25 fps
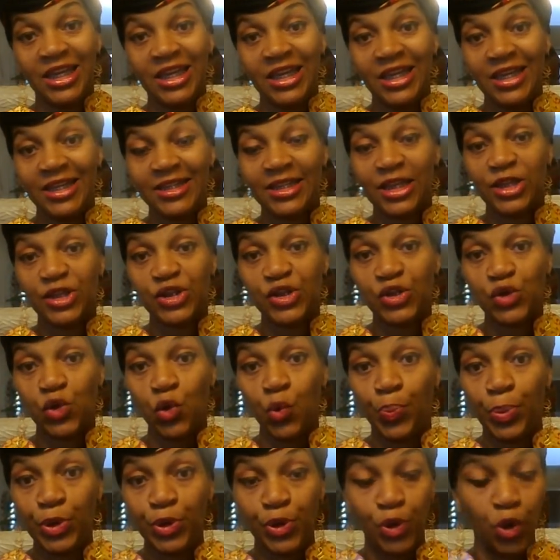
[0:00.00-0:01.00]
is
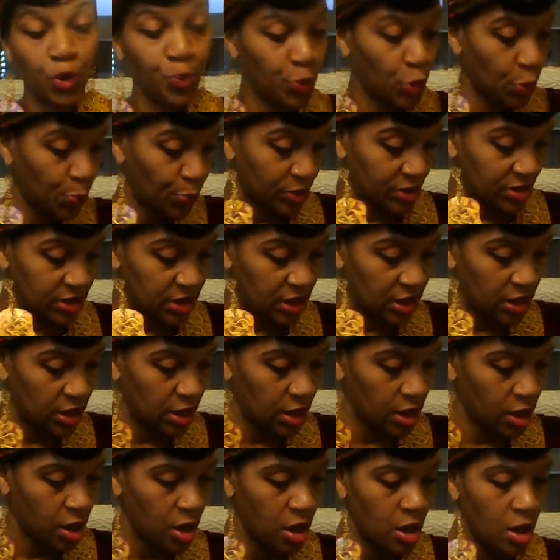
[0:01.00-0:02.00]
super duper
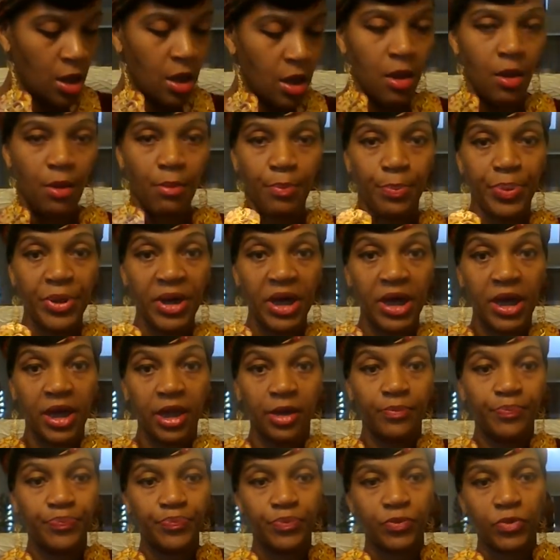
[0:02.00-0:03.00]
petite,
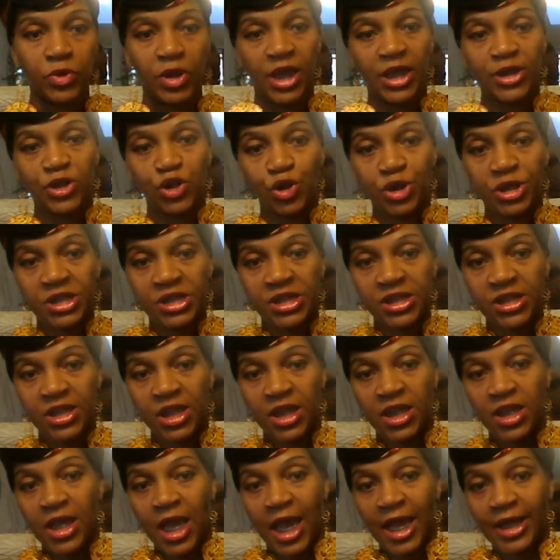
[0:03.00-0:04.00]
but as you can
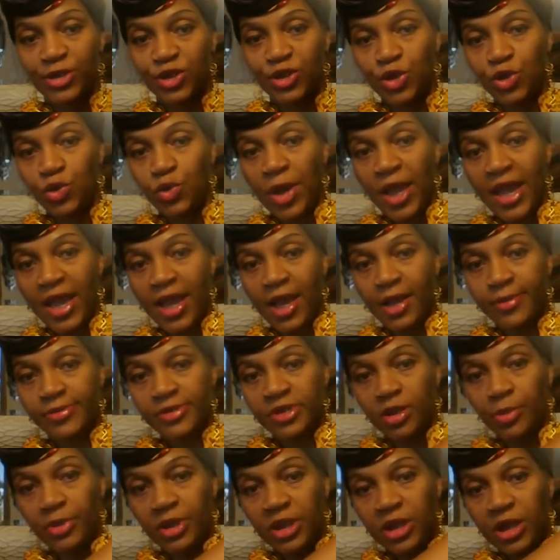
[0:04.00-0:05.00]
see, I do have
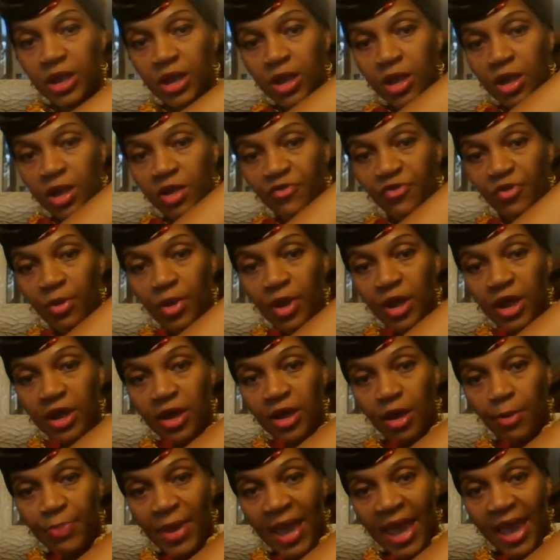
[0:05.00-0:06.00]
some give in
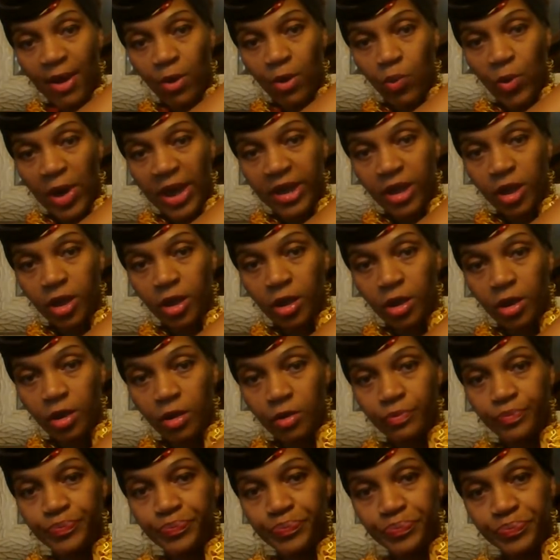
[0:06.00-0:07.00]
the back right
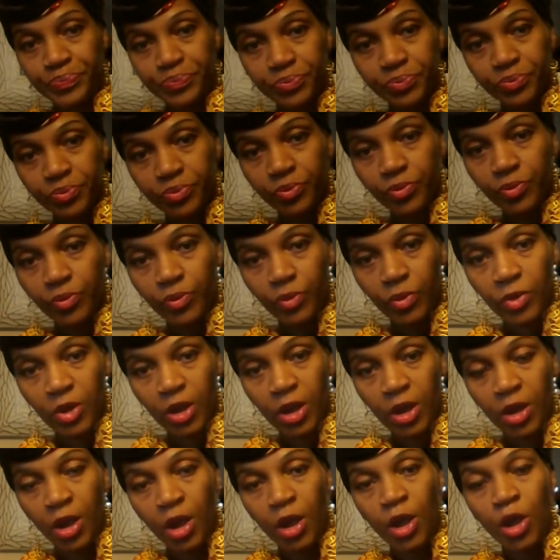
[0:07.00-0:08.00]
here.
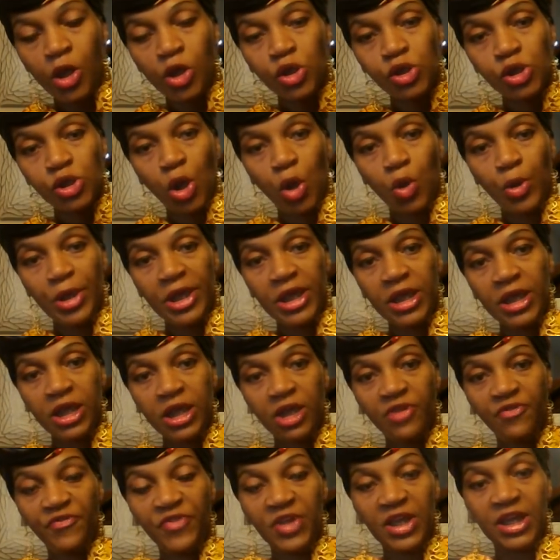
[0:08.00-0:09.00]
So it
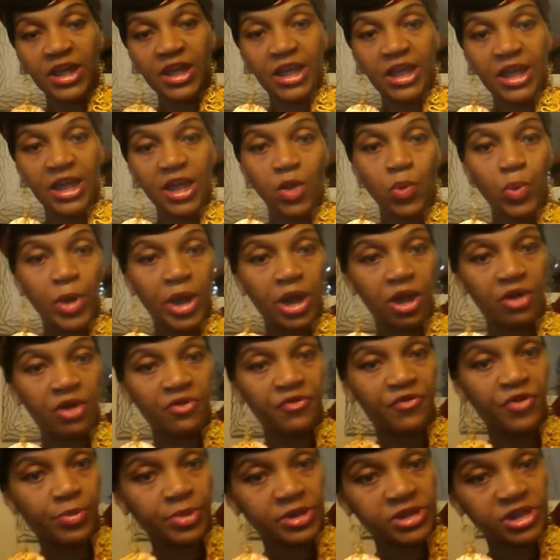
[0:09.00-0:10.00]
can fit anywhere
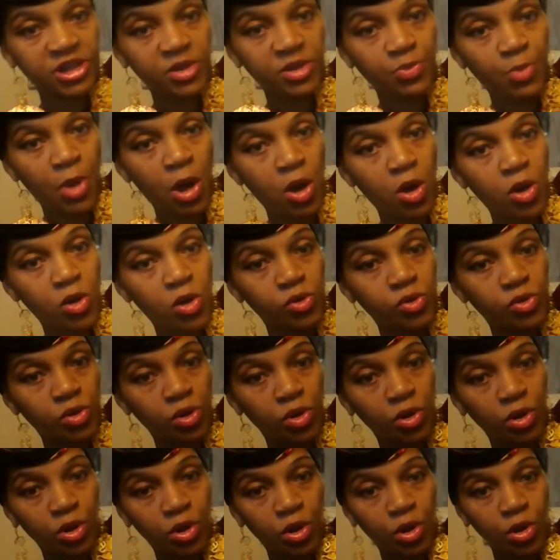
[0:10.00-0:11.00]
from a small
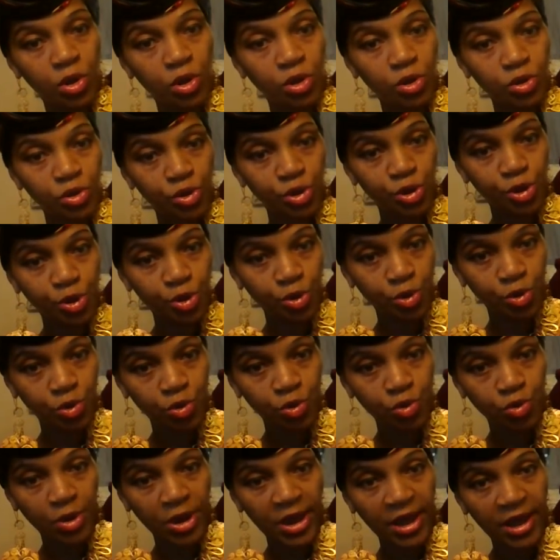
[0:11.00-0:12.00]

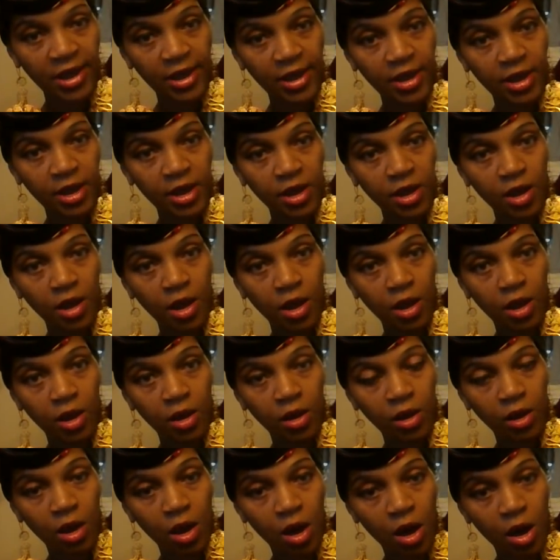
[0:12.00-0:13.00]
to a
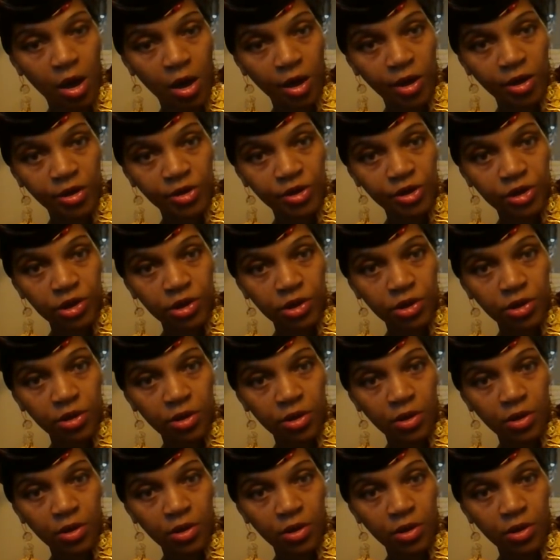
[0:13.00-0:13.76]
large.